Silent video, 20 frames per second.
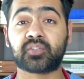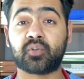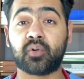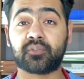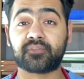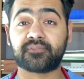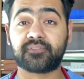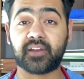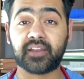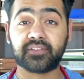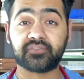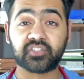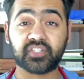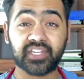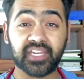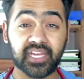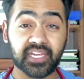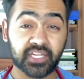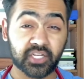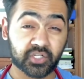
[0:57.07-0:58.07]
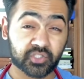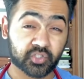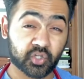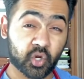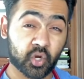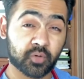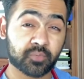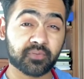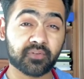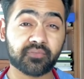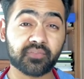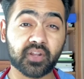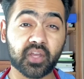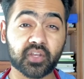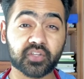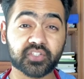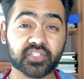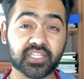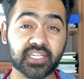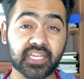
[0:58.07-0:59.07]
got 5G in October of
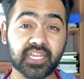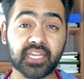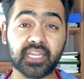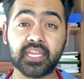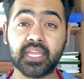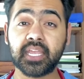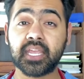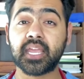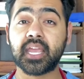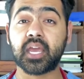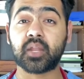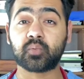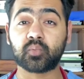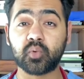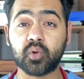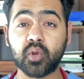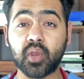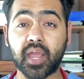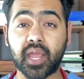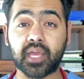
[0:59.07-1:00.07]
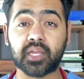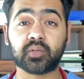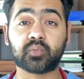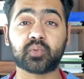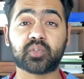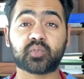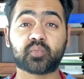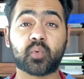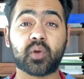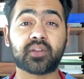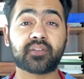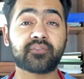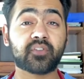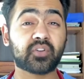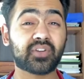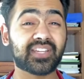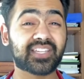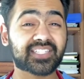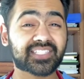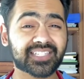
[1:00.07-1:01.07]
last year, and Wuhan was one of
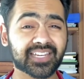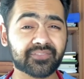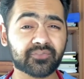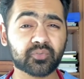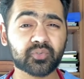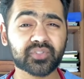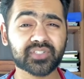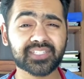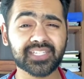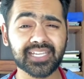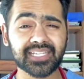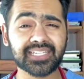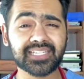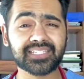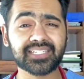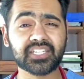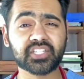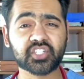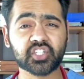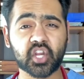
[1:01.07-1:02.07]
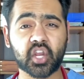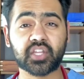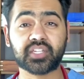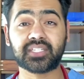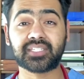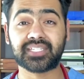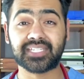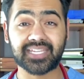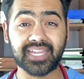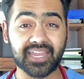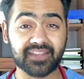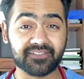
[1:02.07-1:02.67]
only several cities in China to get